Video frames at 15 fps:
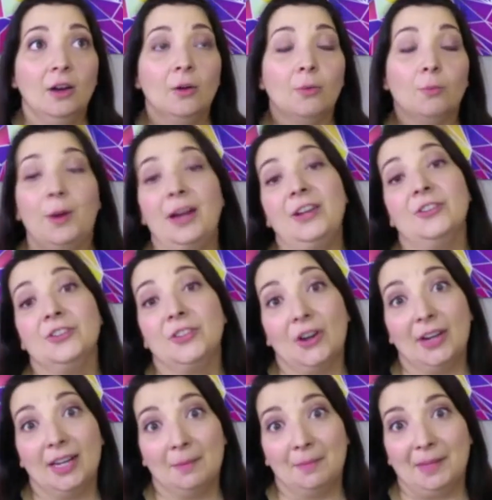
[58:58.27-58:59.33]
When you're
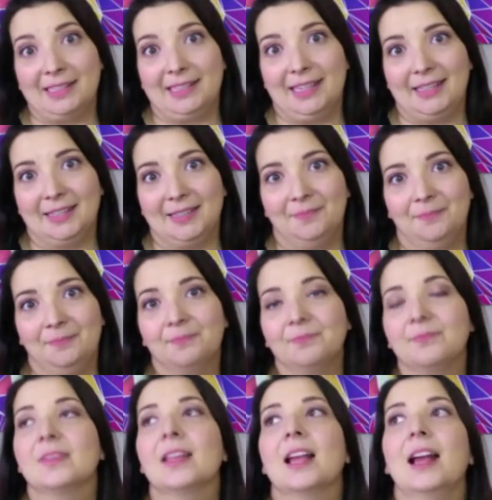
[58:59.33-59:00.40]
starting a business,
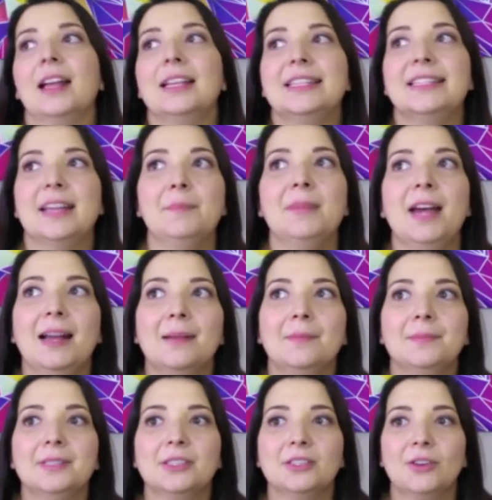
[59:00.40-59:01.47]

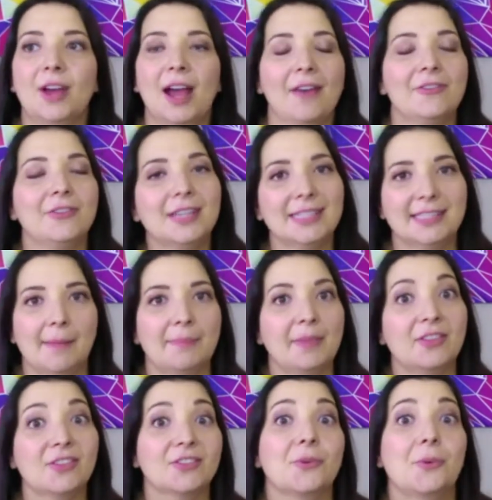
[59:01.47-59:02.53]
sometimes you have to accept that
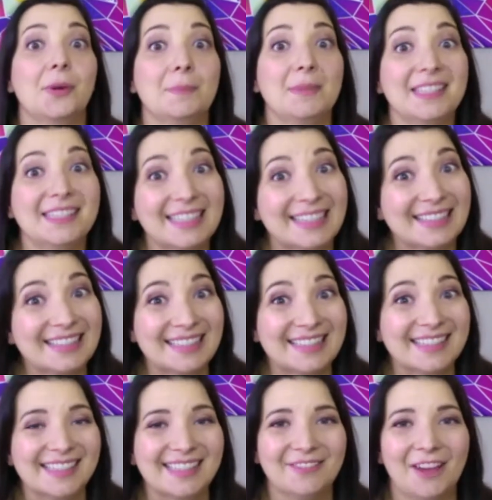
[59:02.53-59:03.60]
there's going to be seasons
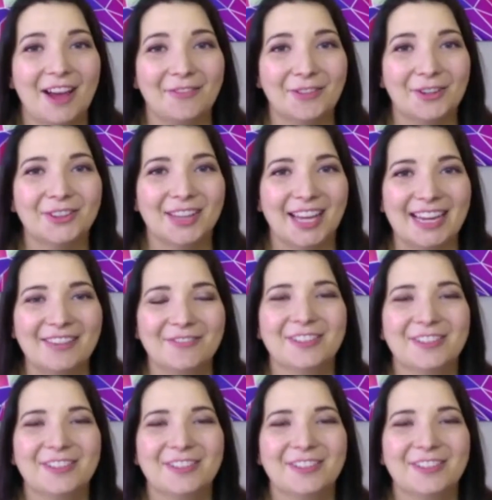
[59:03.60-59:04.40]
of your life